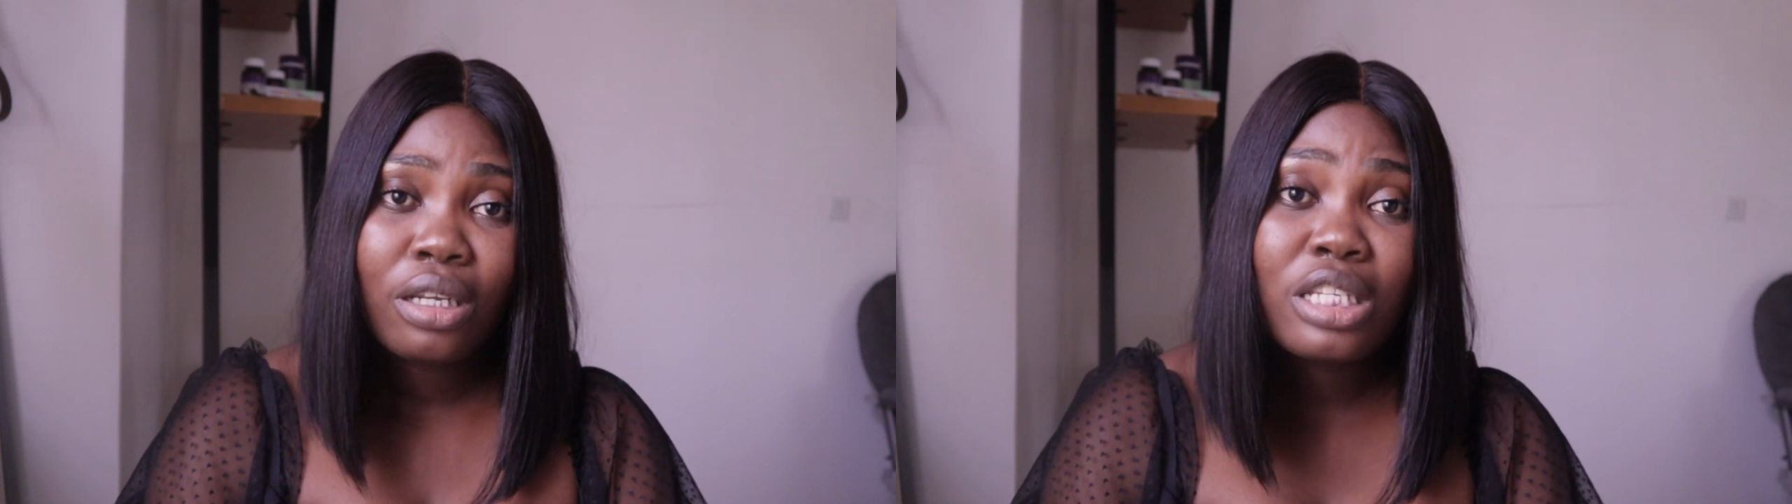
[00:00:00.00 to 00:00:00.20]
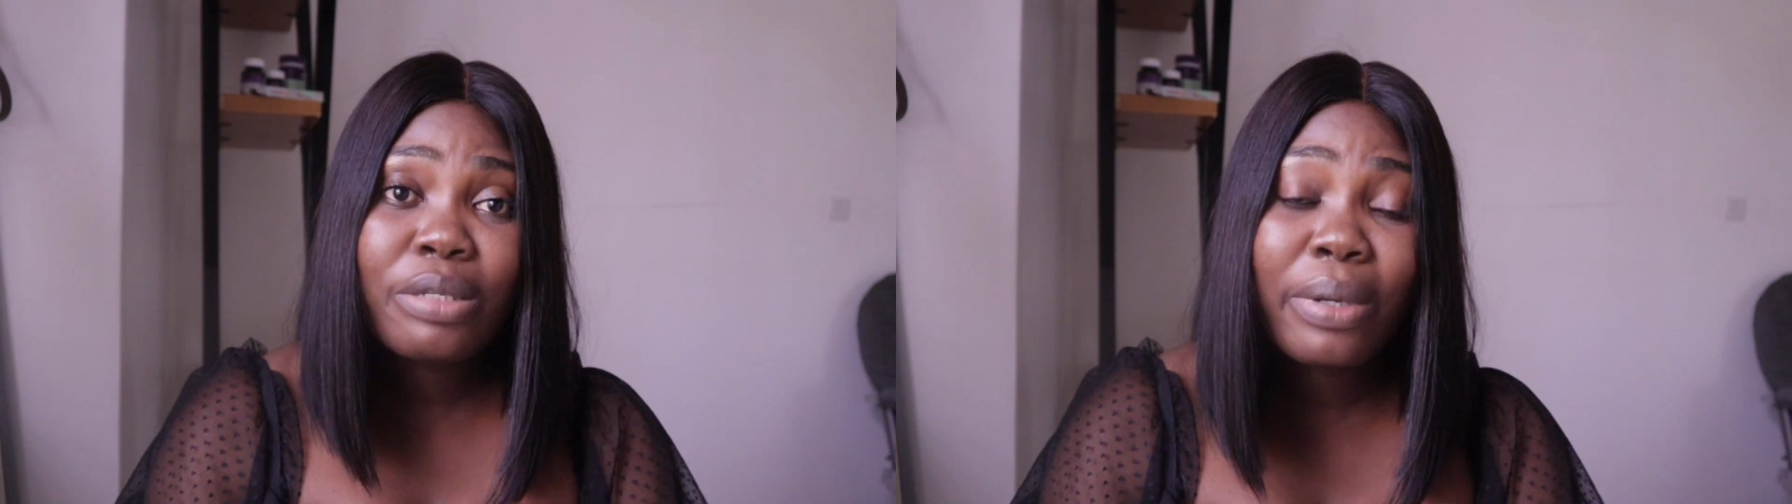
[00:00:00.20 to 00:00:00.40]

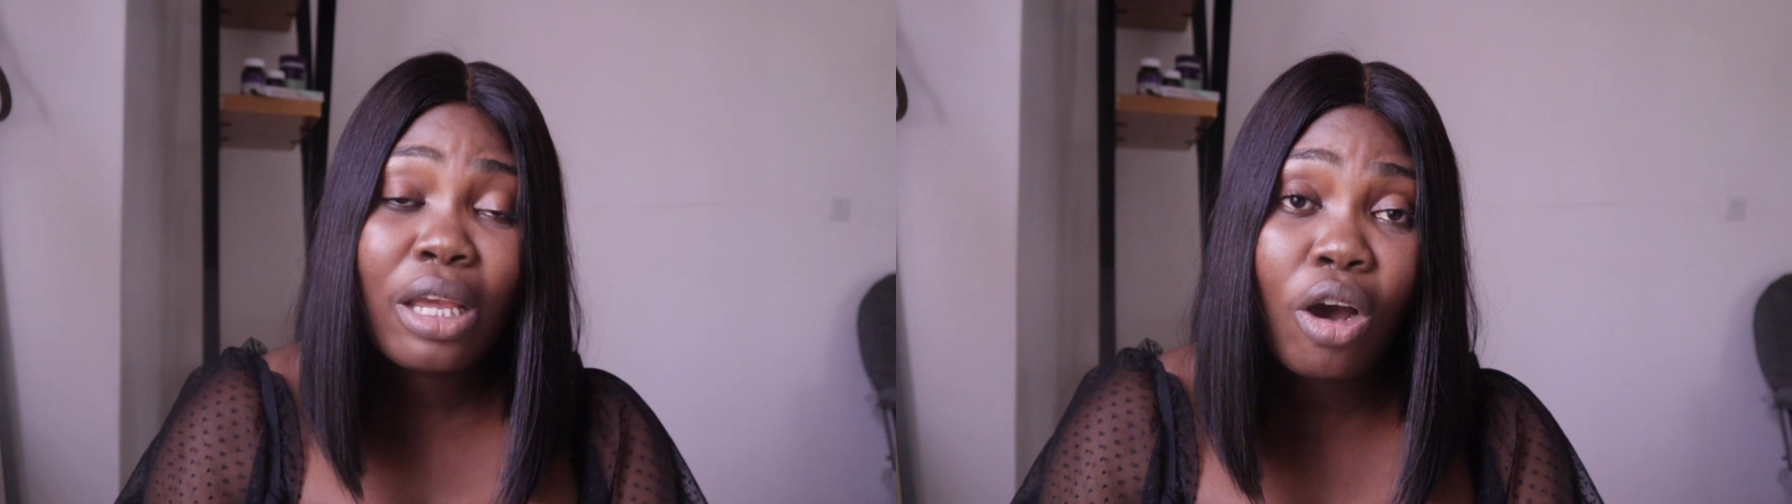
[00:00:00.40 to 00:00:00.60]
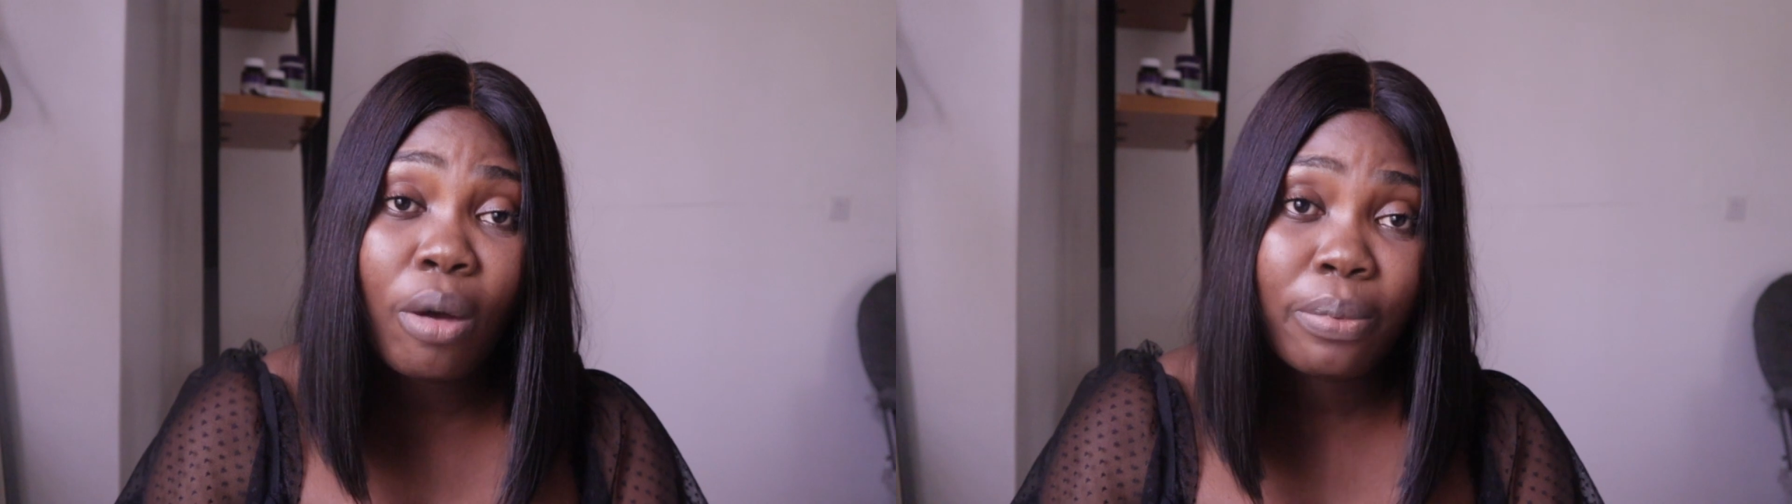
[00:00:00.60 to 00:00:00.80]

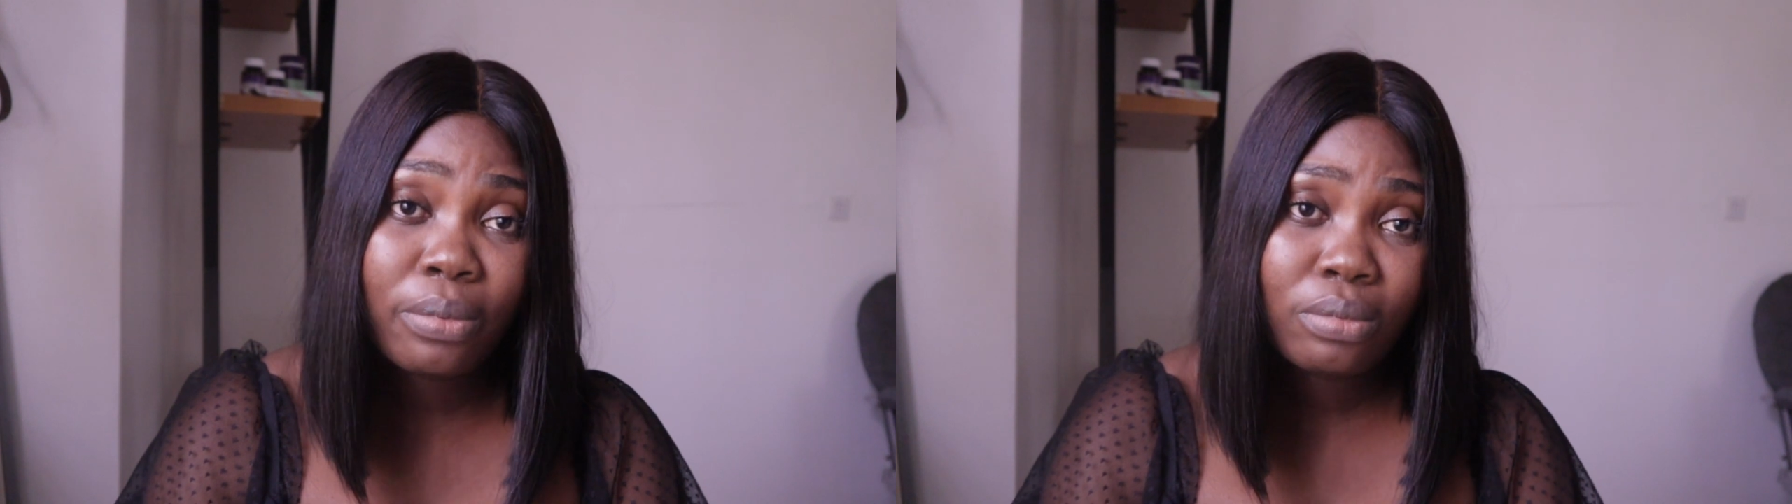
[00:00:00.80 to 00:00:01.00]
Speak up.